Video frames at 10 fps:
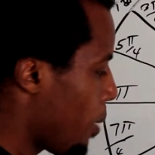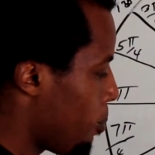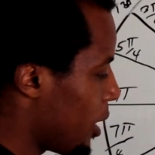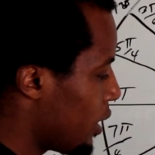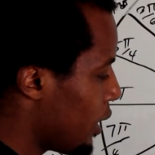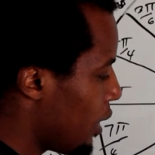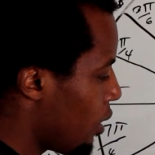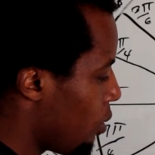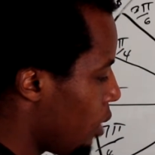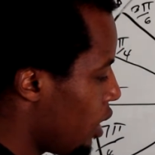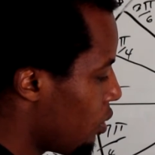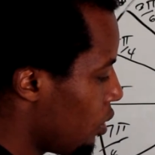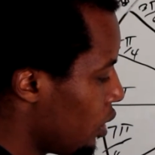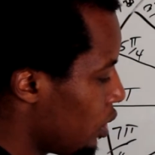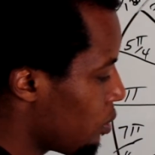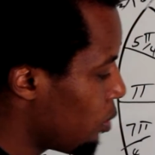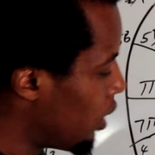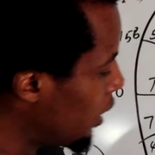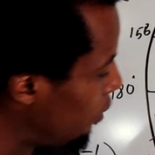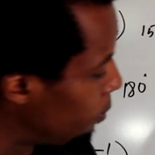But y coordinate
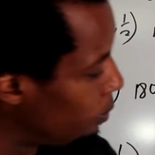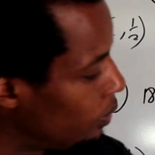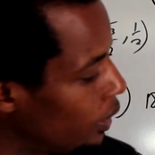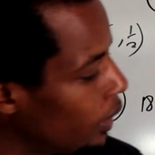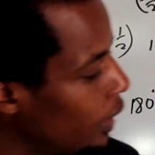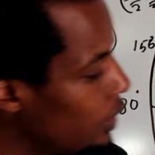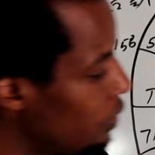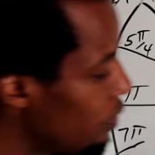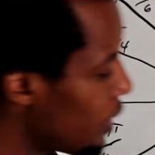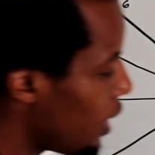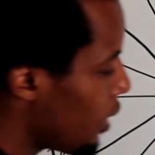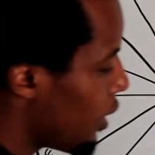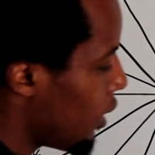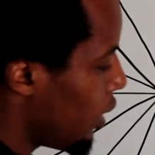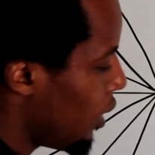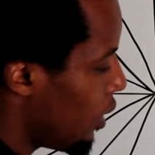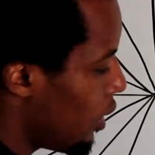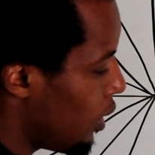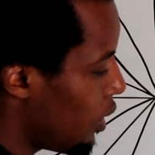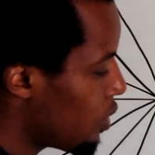will keep the negative sign and
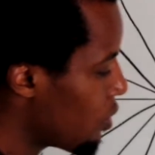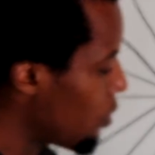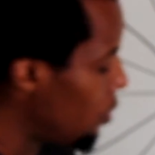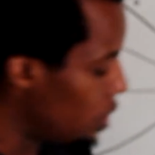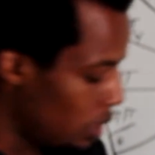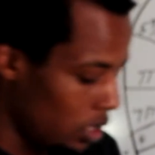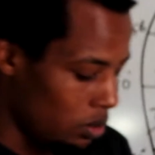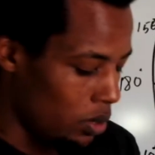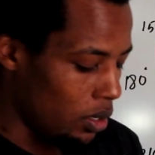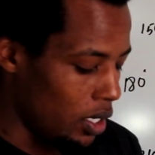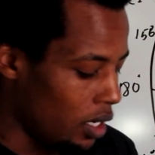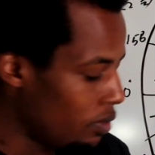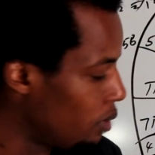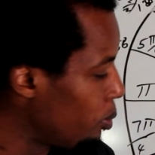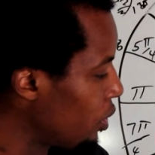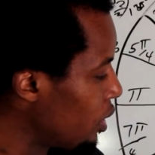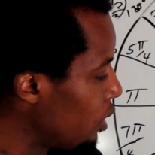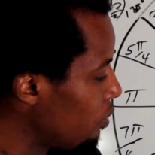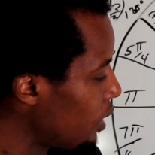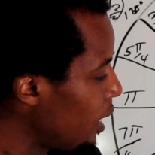x coordinate will have the
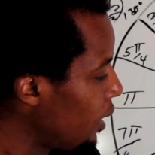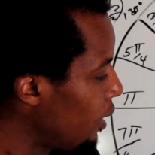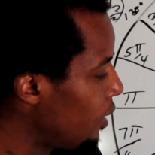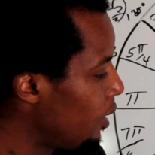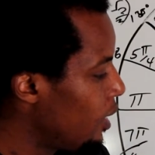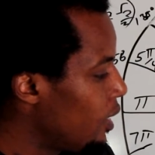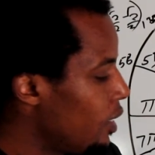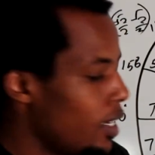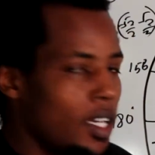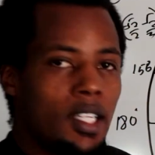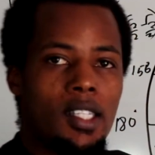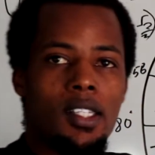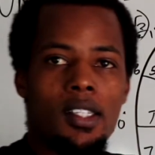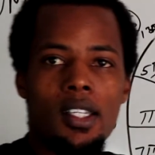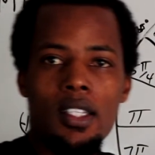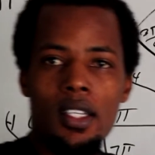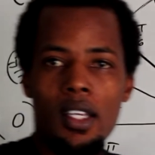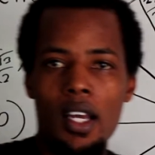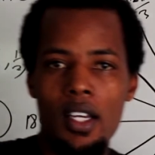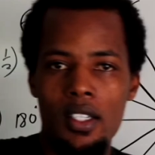positive sign. And that's it,
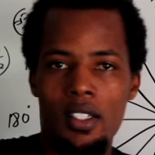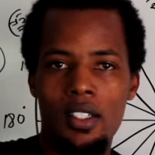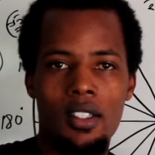guys.